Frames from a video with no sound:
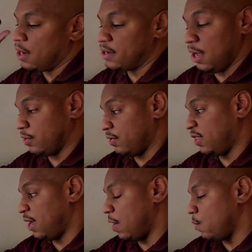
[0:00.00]
Another
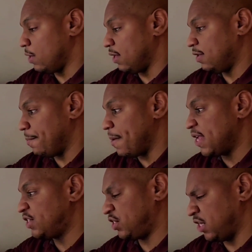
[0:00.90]
thing I wanted to
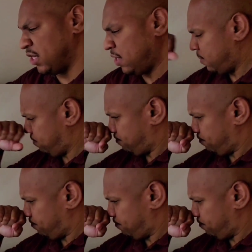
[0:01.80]
mention